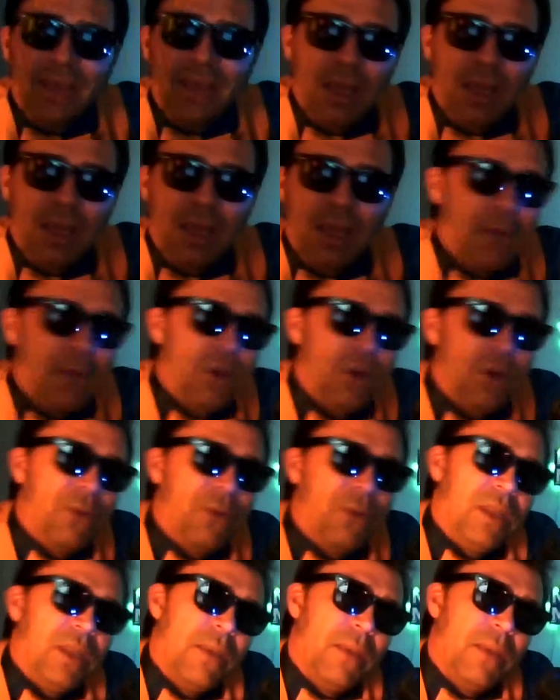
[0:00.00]
I'm gonna work
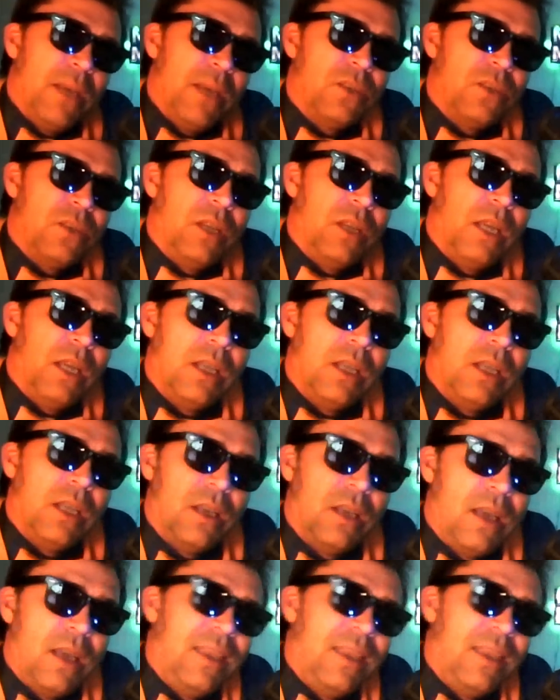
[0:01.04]
with him actually.
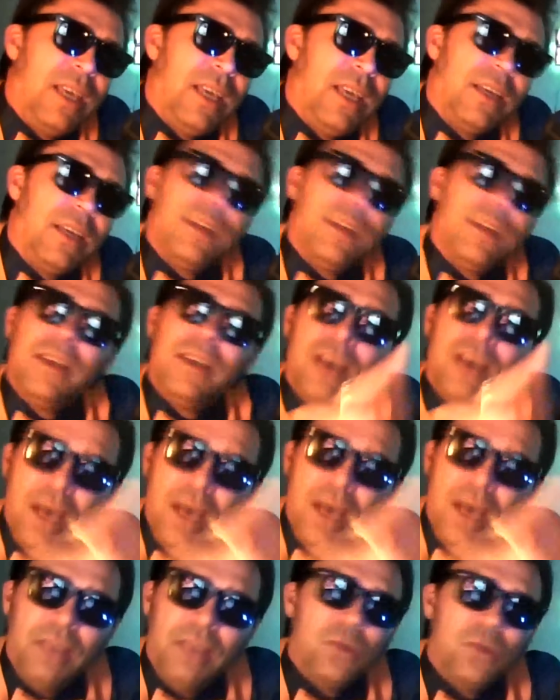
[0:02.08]
I think
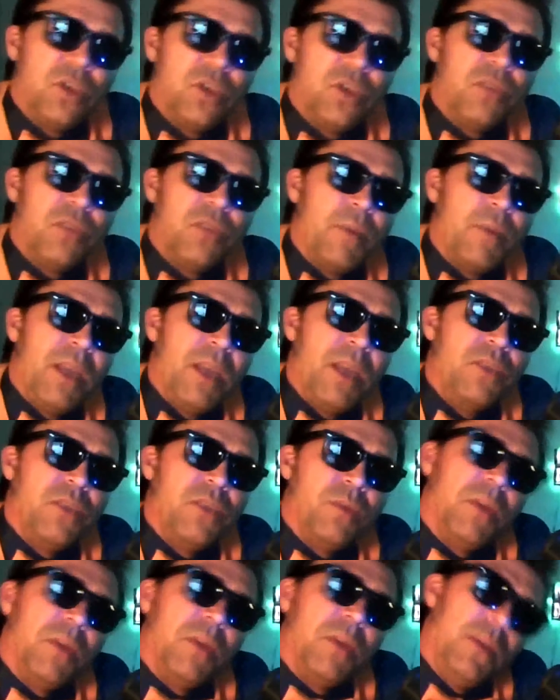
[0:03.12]
I need to change my
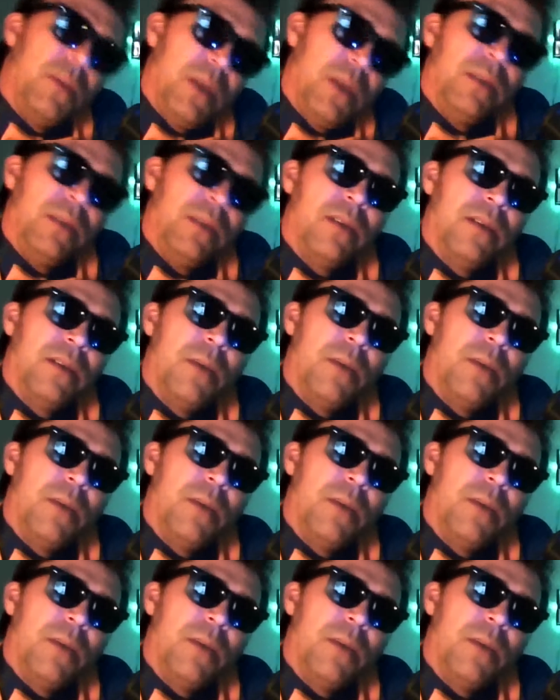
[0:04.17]
management maybe.